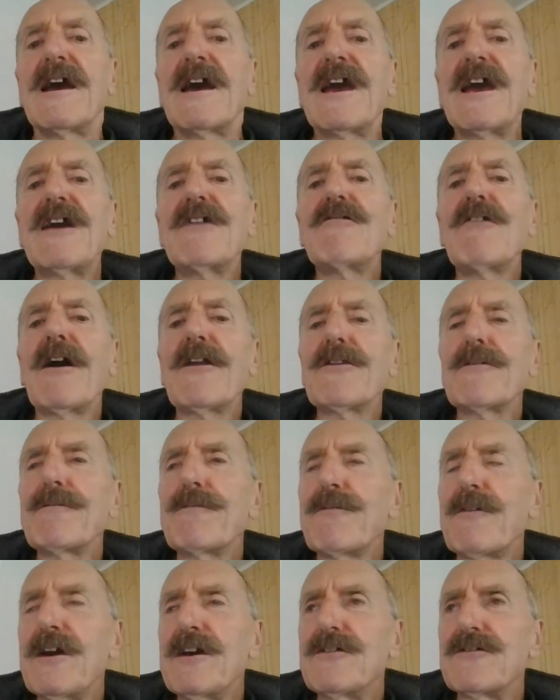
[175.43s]
Here are the
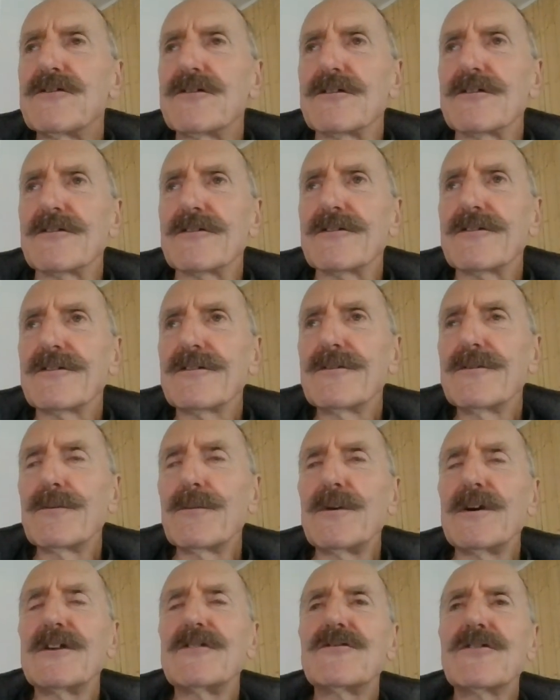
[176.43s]
features
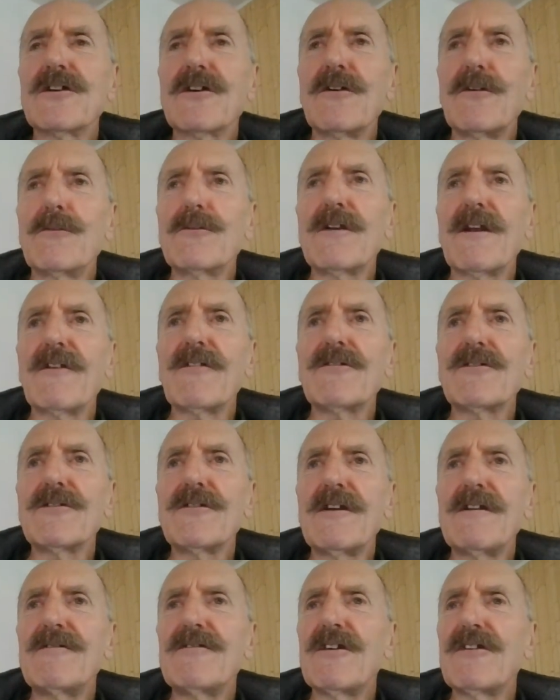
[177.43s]
which, according to
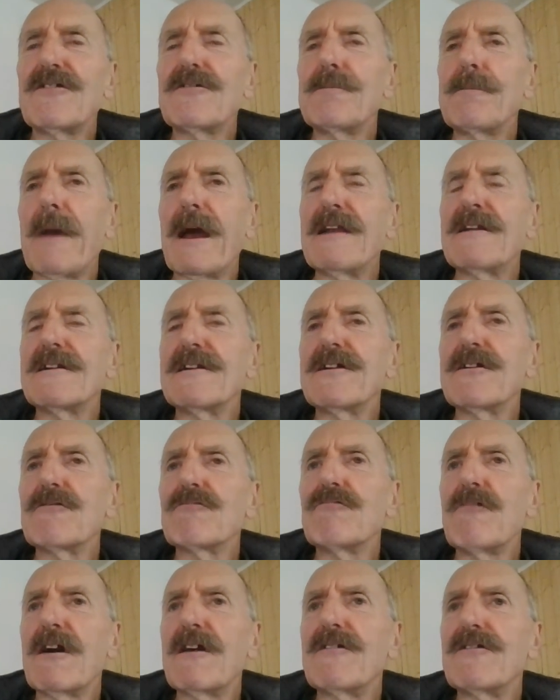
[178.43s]
the
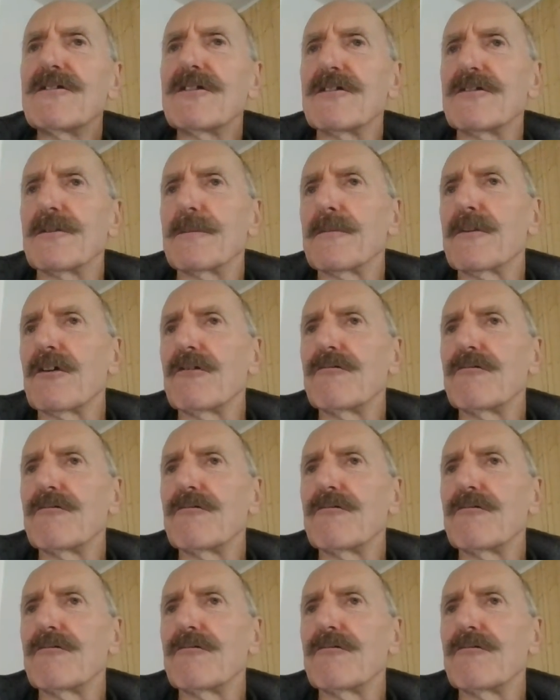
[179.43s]
Dismantling Racism